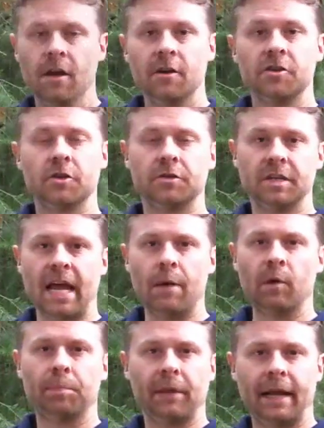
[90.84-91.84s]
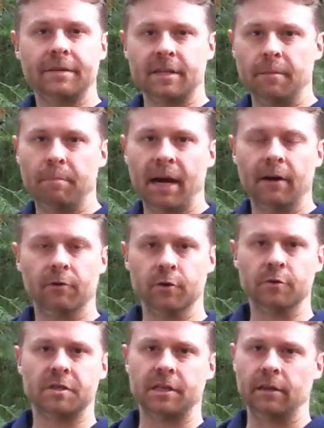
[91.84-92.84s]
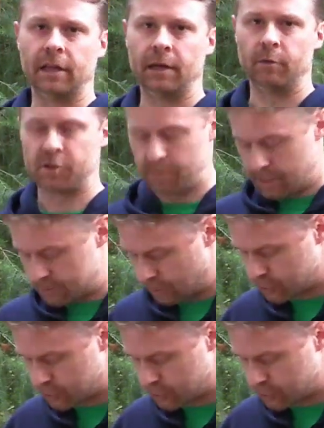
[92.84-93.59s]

So today we're planting a bare root seedling, which means our